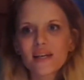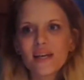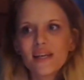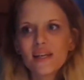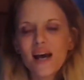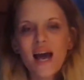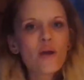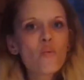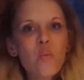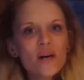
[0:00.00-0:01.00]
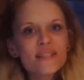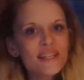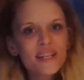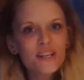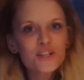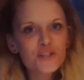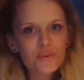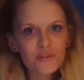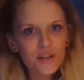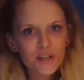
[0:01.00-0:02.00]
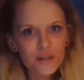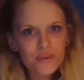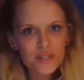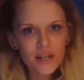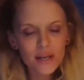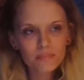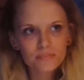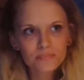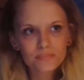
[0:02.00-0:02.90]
And I wasn't gonna do a video today.